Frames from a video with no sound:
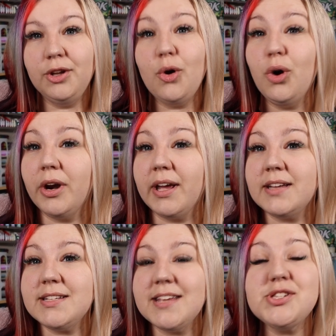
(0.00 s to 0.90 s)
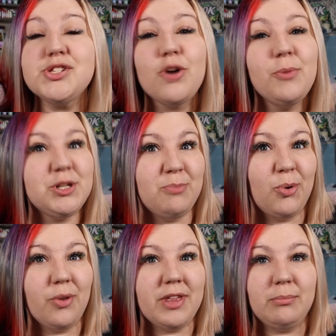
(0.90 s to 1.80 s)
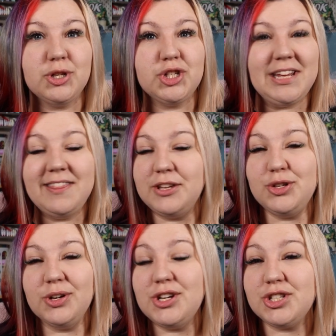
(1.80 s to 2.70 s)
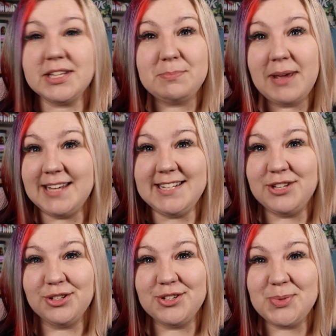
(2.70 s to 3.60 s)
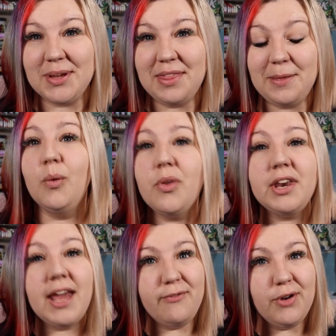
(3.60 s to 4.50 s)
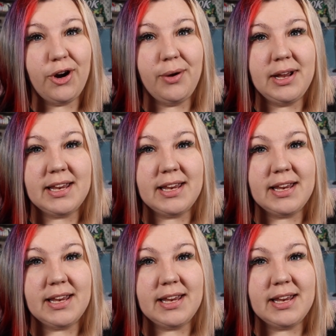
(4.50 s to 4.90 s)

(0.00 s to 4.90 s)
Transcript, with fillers: Your Cricut is so much more than a machine that you can just make t-shirts with. With an ever-growing